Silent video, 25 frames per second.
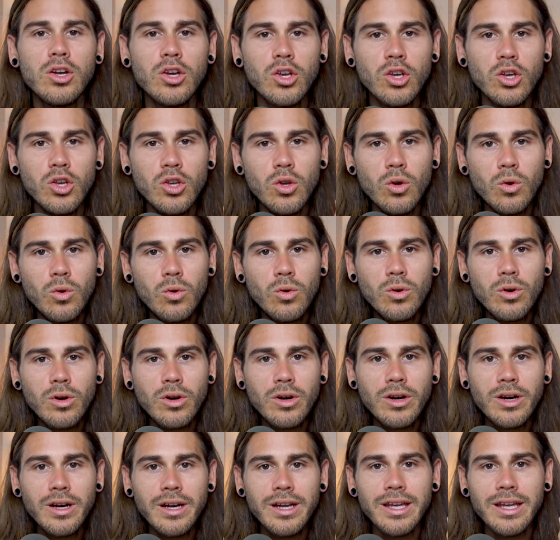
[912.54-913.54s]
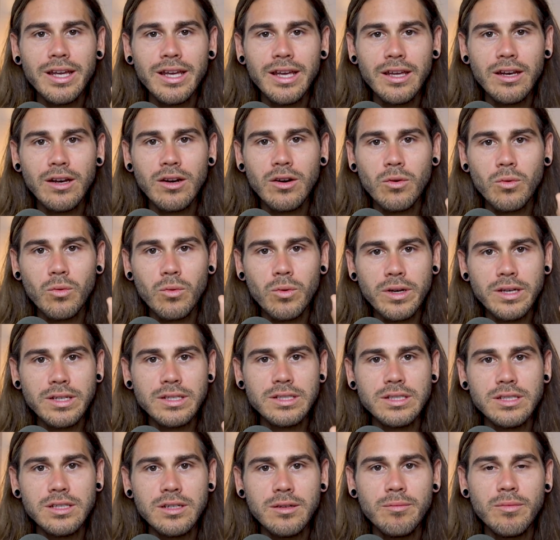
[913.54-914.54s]
your inner
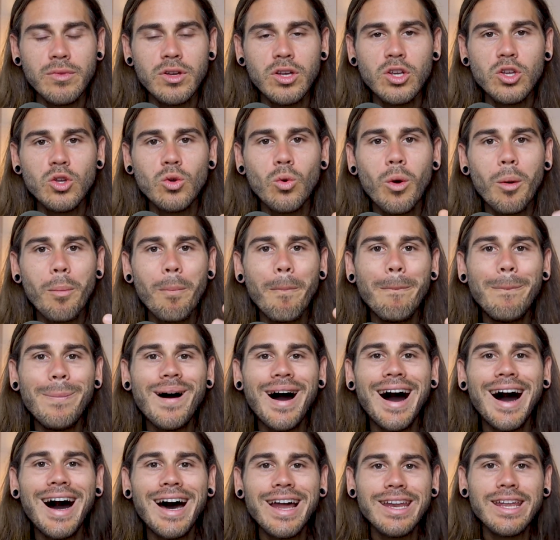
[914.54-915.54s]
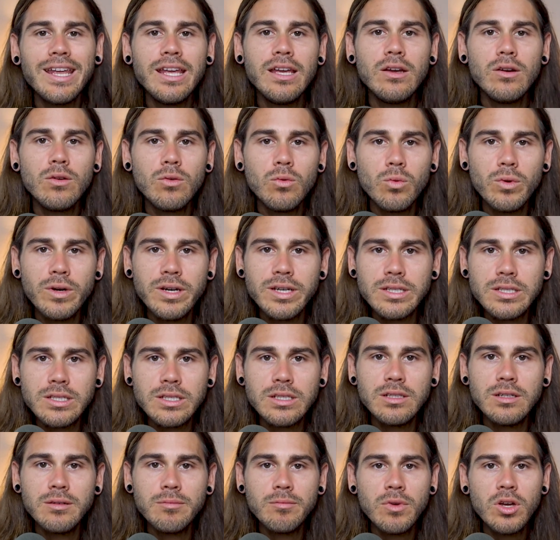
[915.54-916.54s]
wisdom, your body
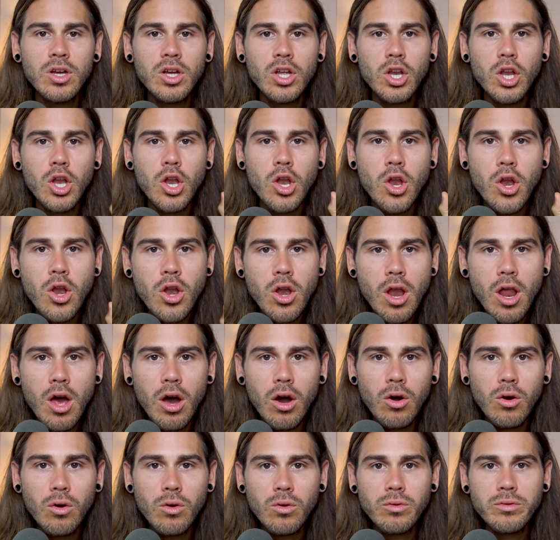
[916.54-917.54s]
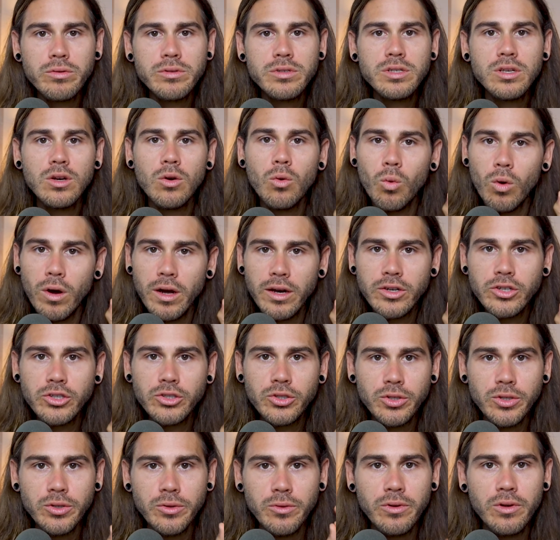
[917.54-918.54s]
wisdom knows what
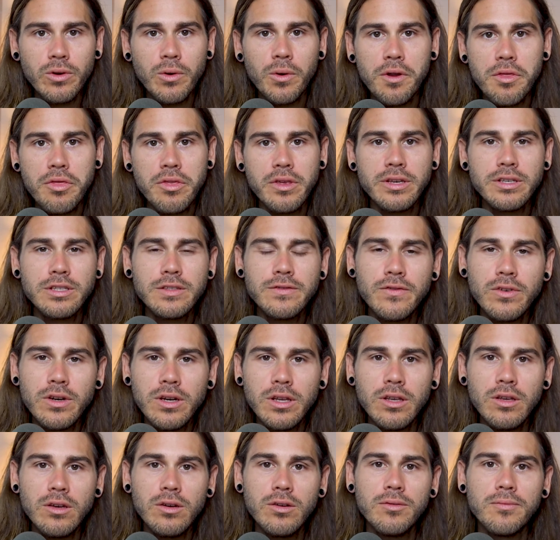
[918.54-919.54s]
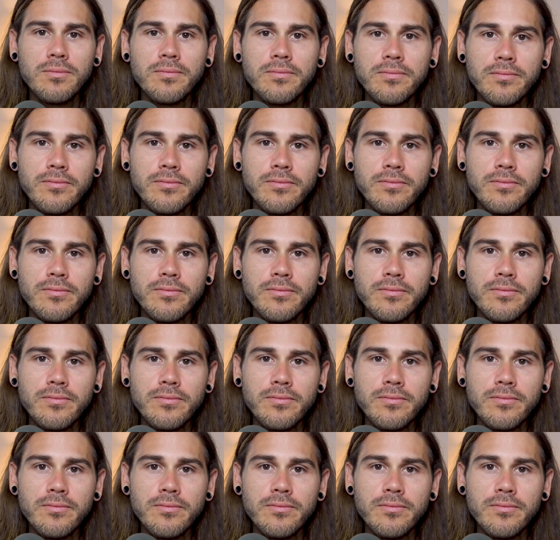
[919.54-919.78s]
true north is for you.